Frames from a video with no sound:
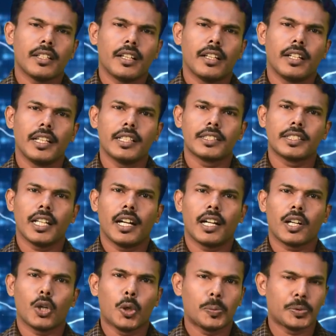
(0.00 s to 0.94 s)
is
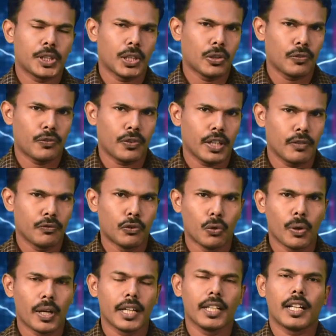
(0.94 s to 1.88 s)
the adoption of a
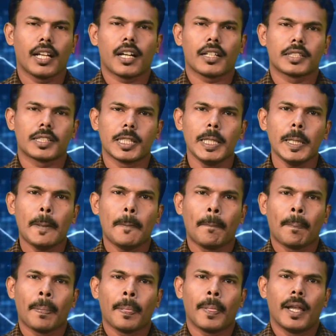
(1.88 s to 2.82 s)
foreign currency,
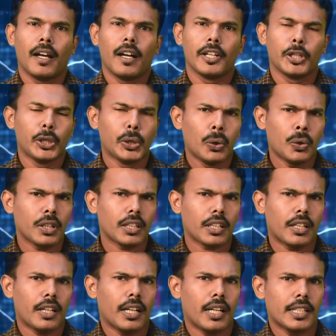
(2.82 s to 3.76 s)

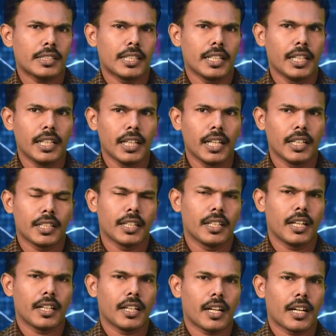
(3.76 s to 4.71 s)
not as a legal
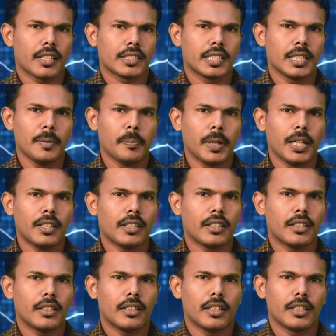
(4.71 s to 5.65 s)
tender currency,
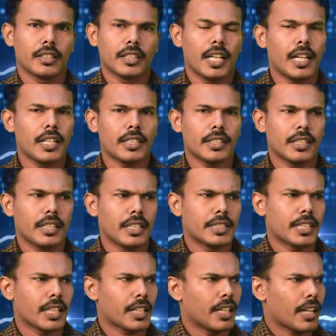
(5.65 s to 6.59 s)
but that
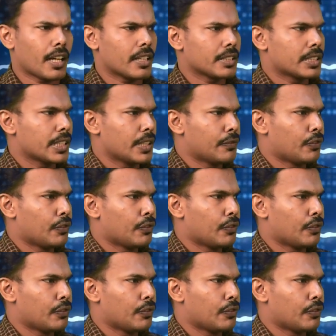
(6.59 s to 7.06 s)
is a currency